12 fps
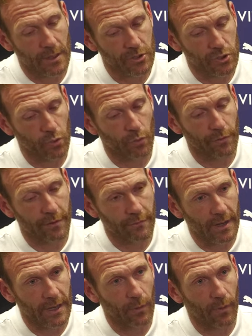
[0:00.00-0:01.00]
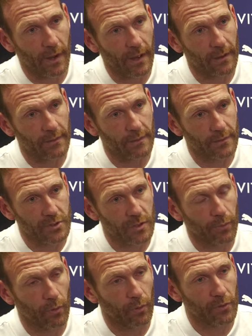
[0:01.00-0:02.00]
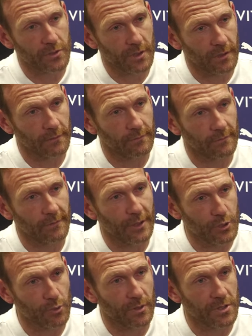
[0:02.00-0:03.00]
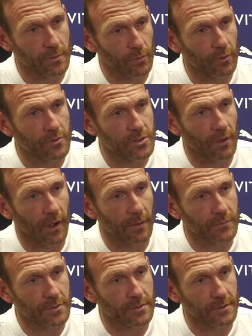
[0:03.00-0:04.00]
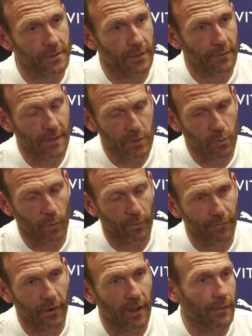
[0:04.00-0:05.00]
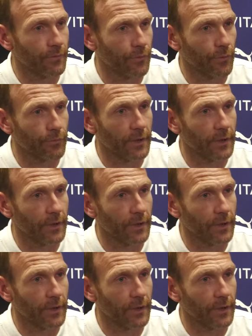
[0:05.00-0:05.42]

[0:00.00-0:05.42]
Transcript: story really where the supporters can enjoy some good times. You know, that's what we're fighting for,